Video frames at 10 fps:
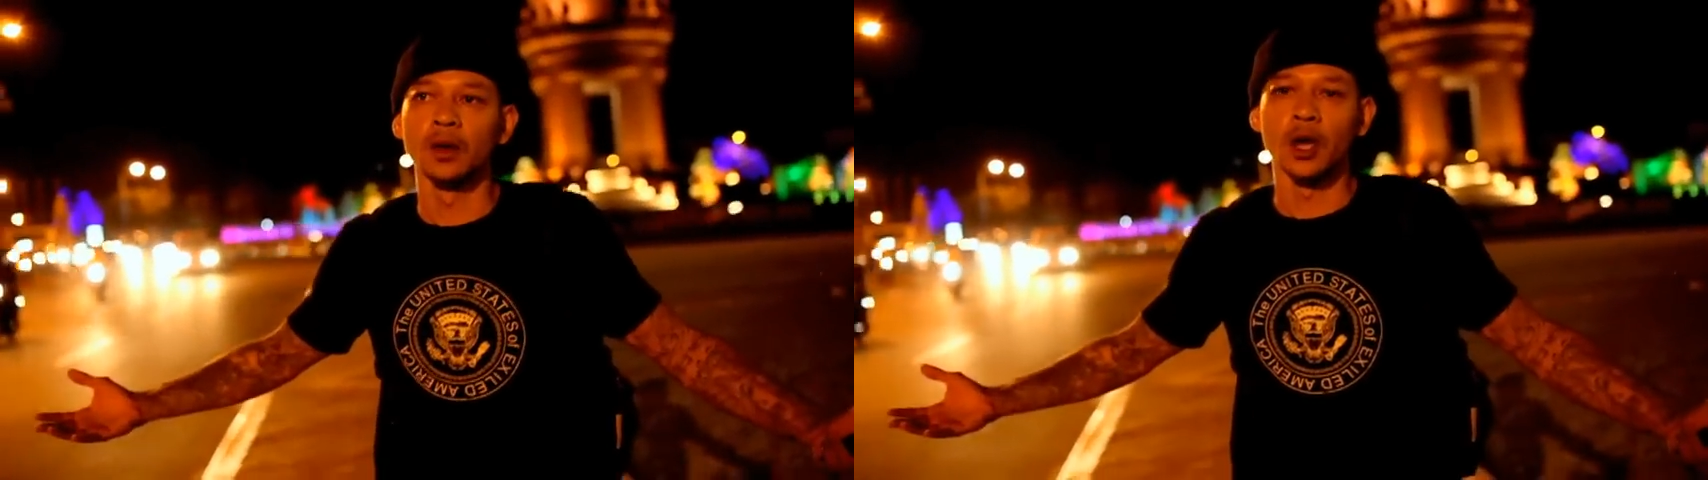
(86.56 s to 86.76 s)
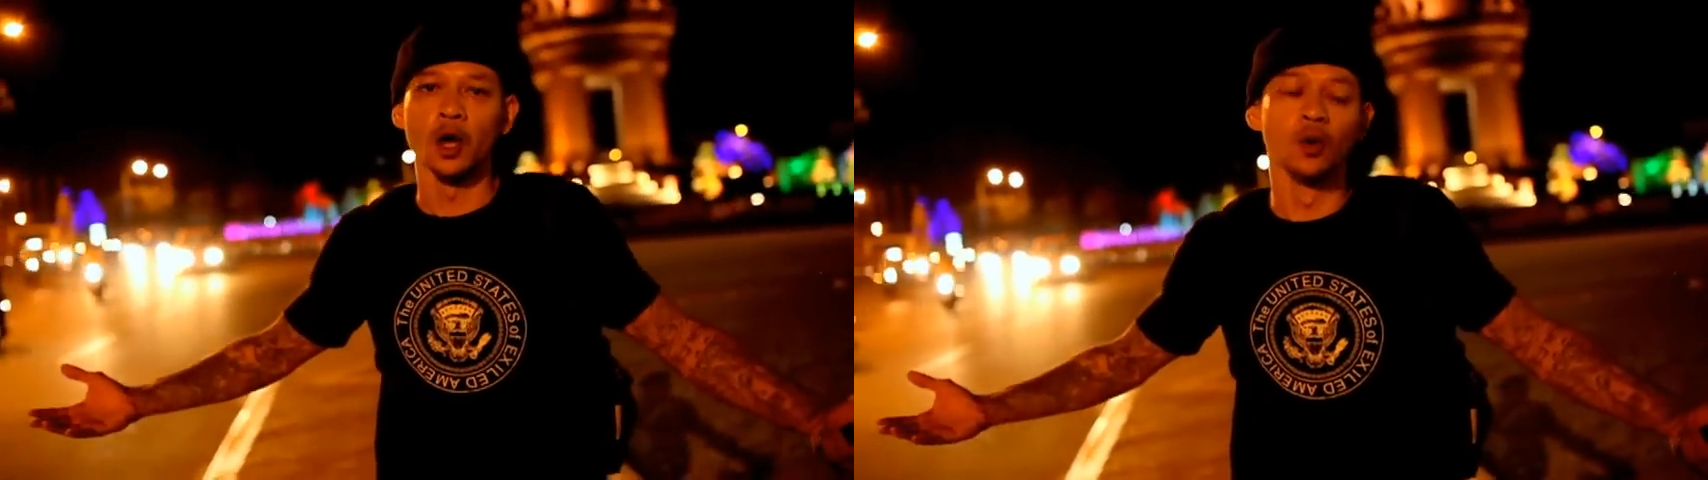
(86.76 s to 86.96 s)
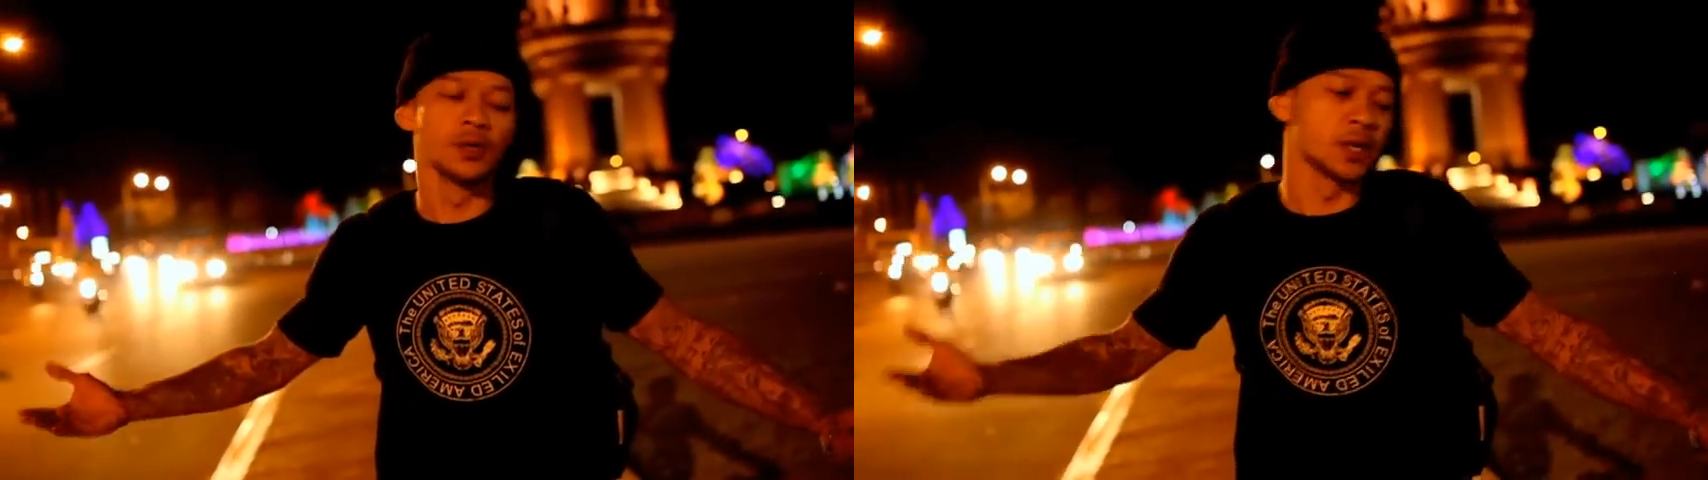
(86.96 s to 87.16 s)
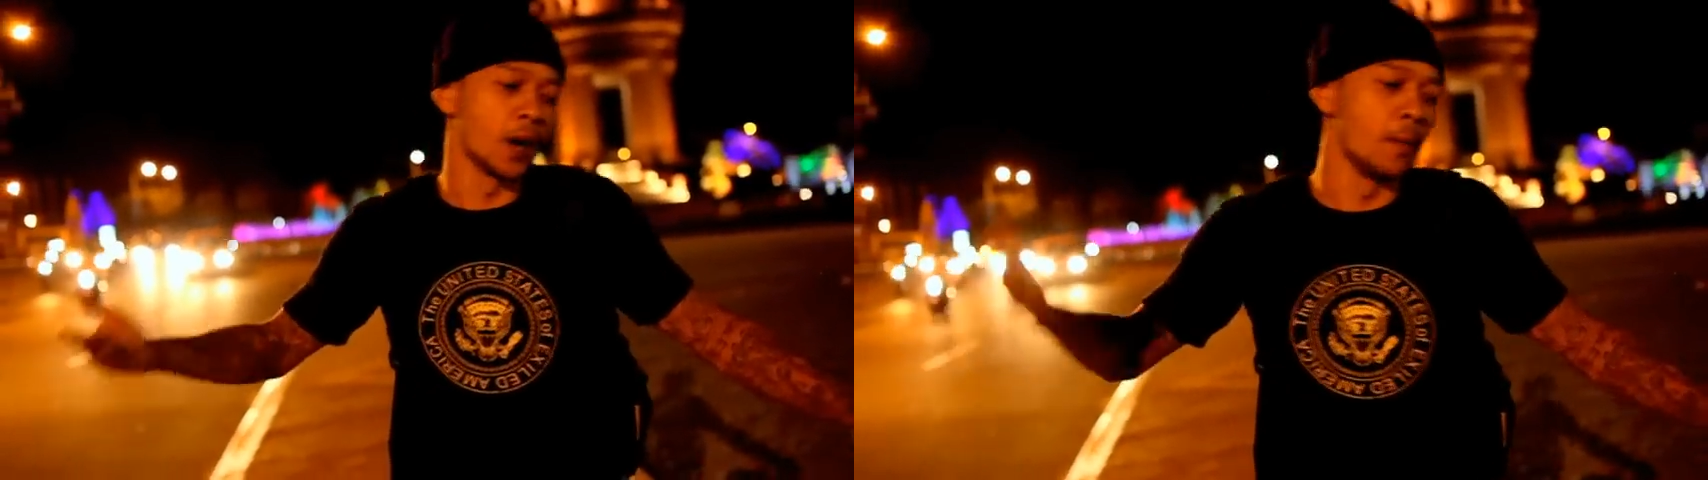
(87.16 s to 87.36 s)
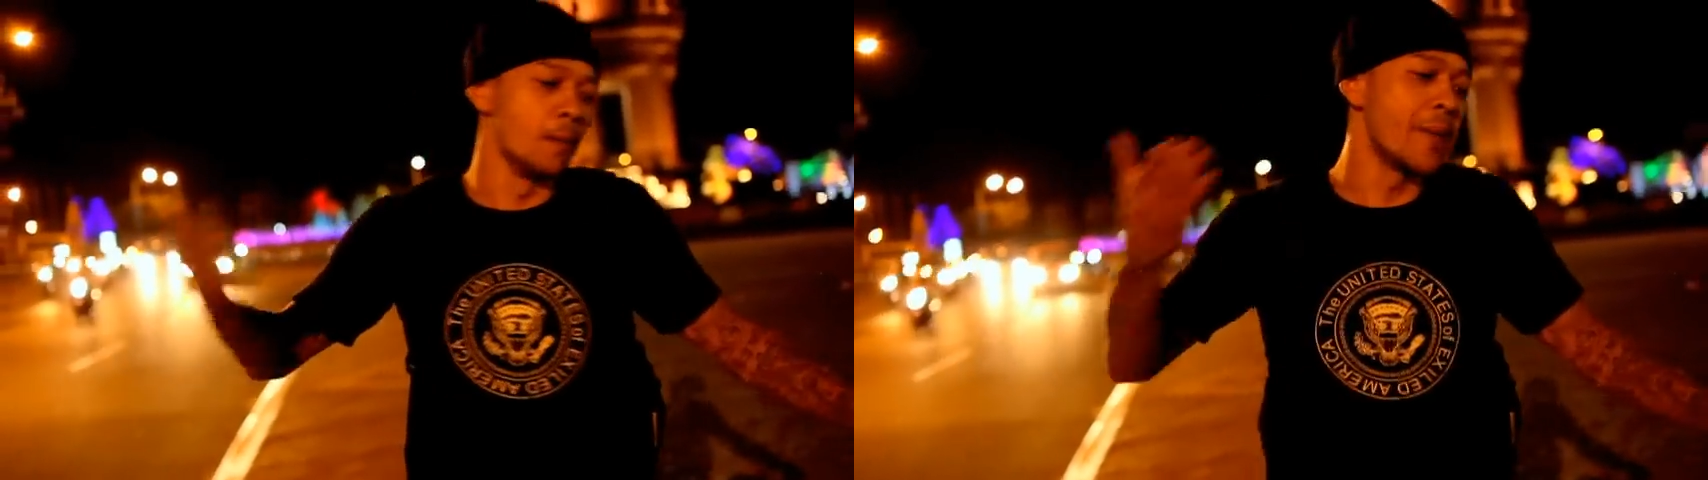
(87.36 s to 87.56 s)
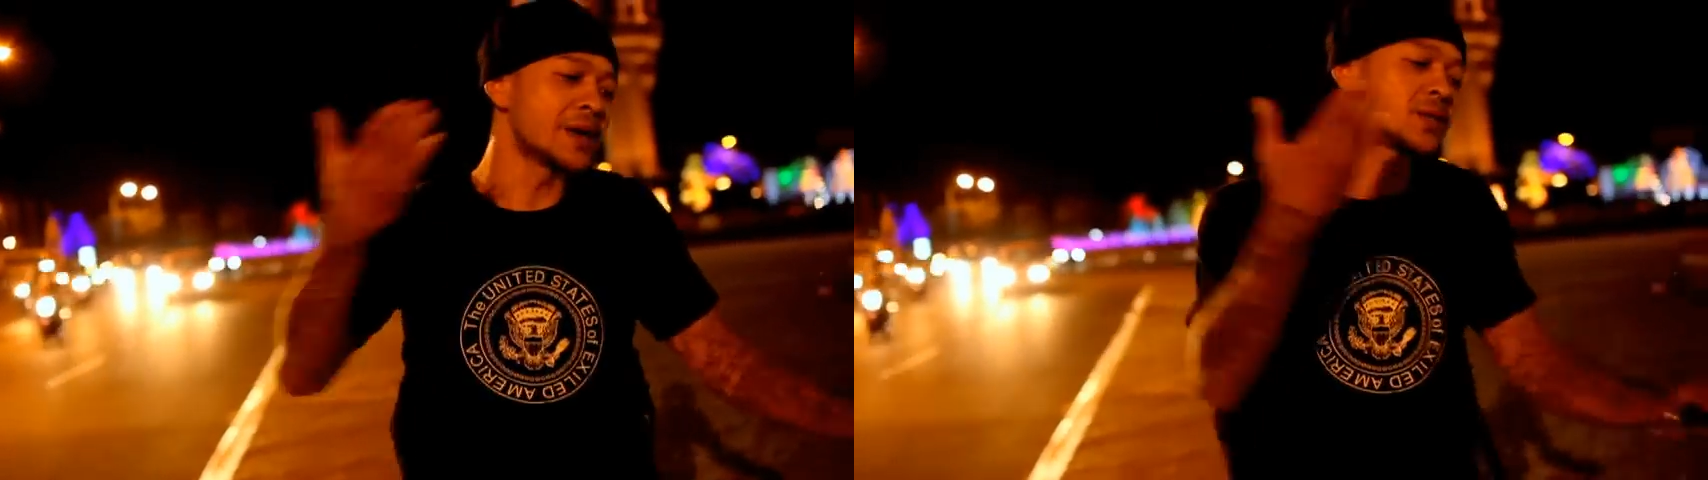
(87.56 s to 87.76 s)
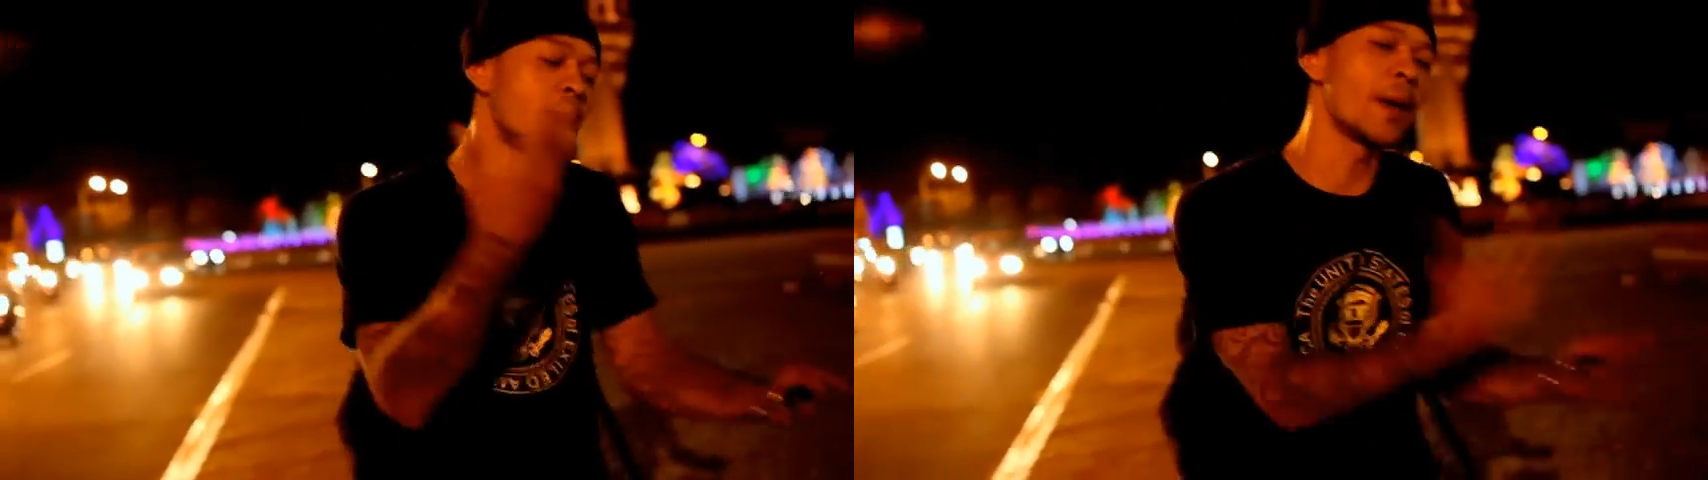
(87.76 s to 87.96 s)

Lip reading: It was a messed up